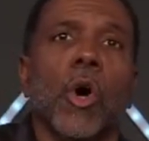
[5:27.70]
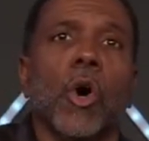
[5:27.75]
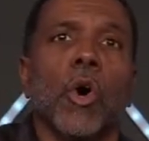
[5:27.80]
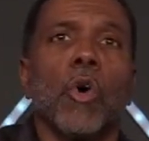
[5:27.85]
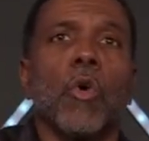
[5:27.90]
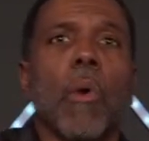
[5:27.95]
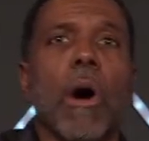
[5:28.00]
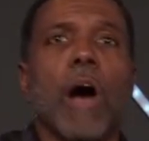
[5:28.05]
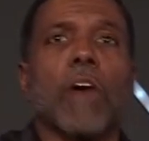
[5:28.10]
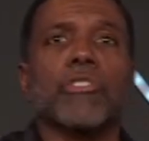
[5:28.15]

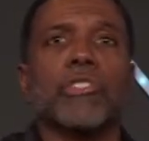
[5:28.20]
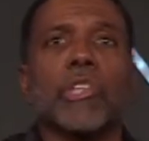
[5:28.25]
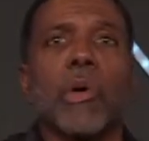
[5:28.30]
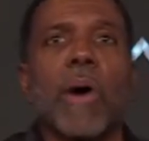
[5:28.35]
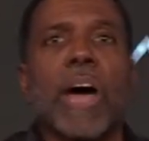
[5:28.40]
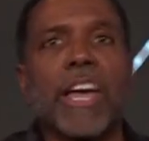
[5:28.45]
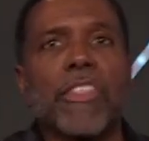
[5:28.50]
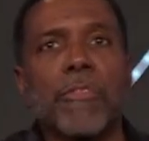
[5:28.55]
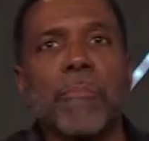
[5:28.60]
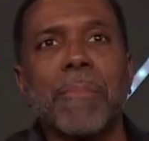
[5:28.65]
Who
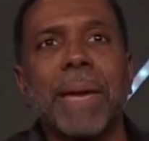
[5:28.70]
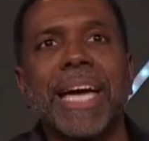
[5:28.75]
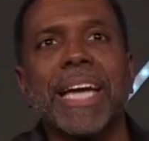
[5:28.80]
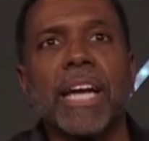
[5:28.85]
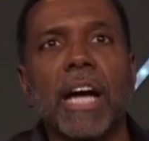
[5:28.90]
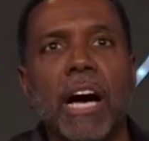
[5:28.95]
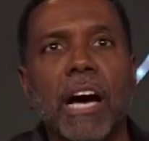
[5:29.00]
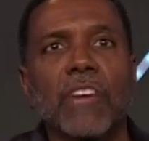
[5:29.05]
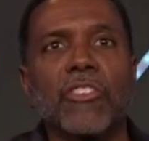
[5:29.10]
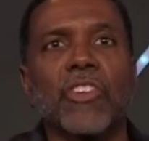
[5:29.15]
also have
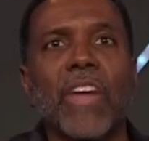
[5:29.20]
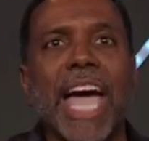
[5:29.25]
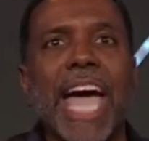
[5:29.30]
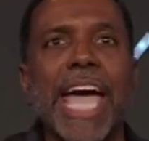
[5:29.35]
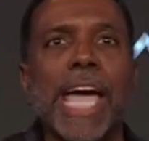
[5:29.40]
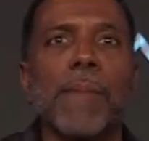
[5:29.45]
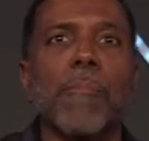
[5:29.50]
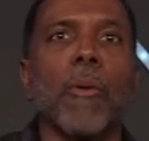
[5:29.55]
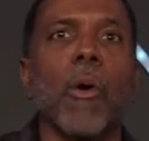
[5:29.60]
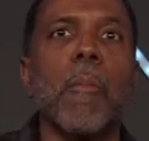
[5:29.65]
made us
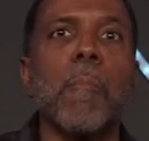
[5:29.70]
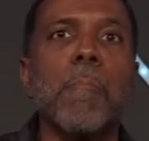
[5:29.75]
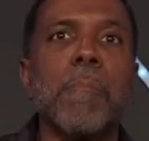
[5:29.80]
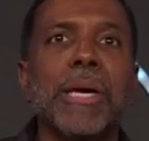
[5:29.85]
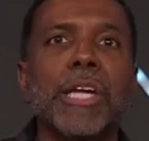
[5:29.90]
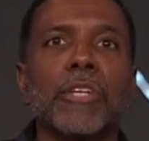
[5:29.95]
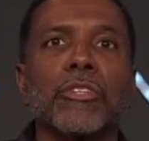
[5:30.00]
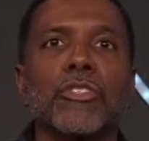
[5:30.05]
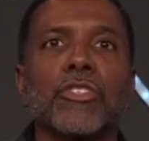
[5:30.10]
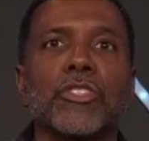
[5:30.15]
able
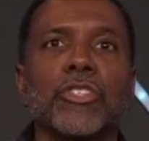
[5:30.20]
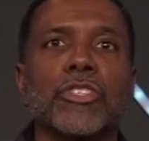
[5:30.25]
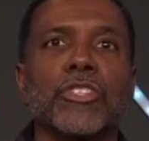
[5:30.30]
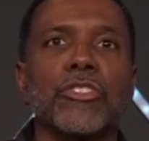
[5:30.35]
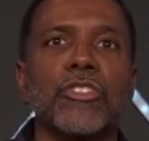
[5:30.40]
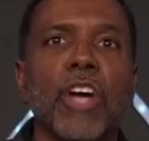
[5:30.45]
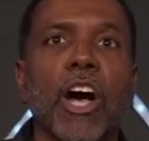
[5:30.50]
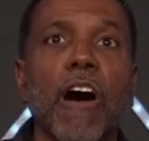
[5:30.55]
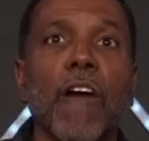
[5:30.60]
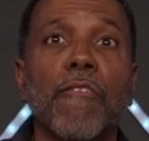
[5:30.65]

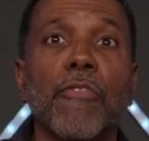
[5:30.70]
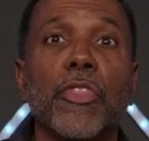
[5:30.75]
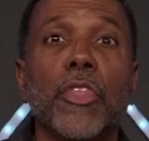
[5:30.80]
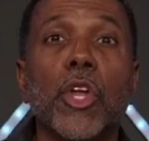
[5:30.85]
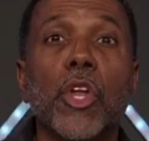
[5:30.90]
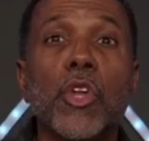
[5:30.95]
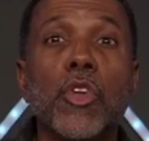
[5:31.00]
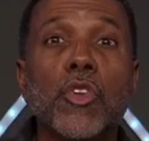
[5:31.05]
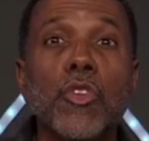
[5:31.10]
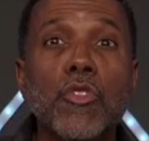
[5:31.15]
ministers of
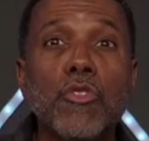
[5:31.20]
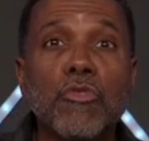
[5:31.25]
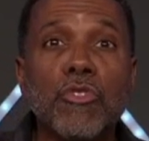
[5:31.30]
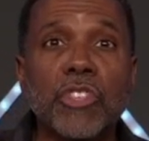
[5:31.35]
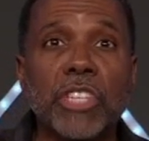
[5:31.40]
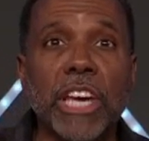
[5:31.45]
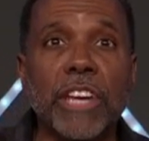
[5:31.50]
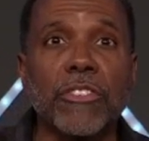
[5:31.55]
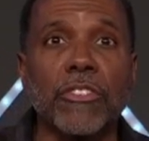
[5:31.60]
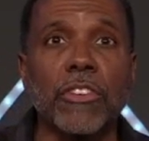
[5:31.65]
the New
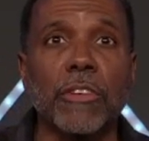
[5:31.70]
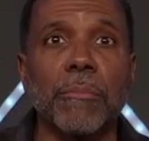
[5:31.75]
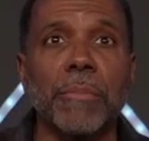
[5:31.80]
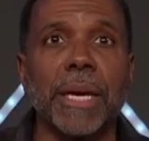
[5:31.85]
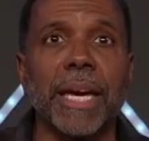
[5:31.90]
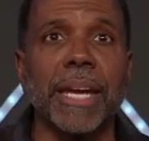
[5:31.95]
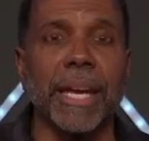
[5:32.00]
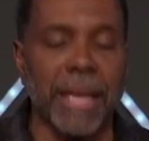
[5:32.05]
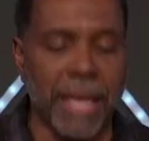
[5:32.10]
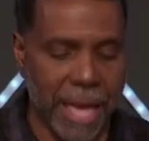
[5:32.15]

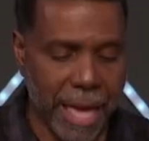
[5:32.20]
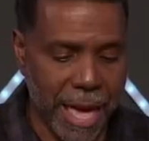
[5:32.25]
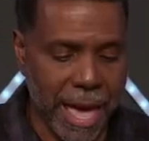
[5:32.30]
Testament